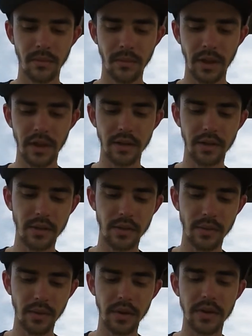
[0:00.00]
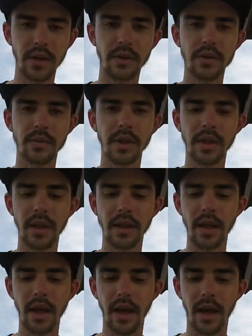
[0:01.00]
this really tickles me that
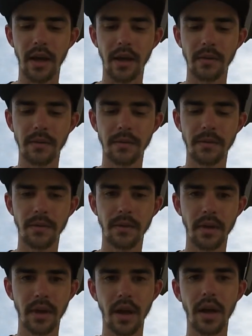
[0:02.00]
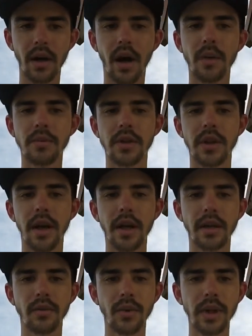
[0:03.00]
they have an option that I
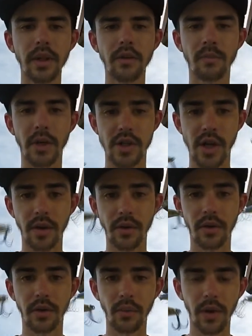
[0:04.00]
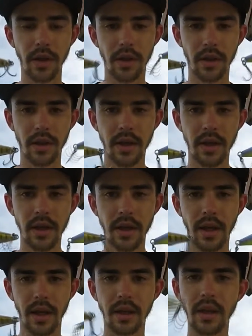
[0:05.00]
can relive my childhood with.
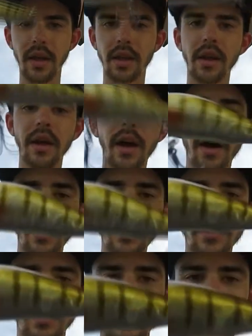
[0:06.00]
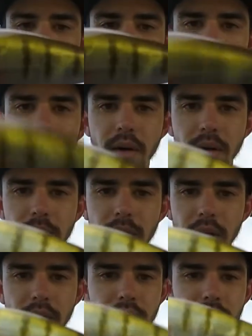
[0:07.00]
And the colors are,
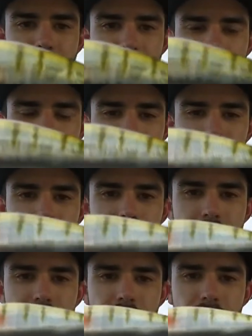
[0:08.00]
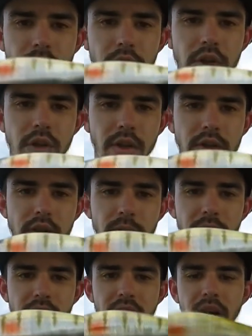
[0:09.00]
I know the camera really doesn't do it justice,
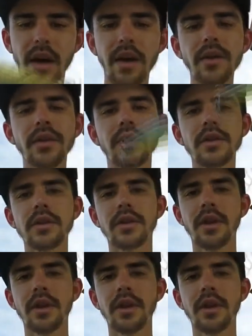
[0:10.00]
but the colors,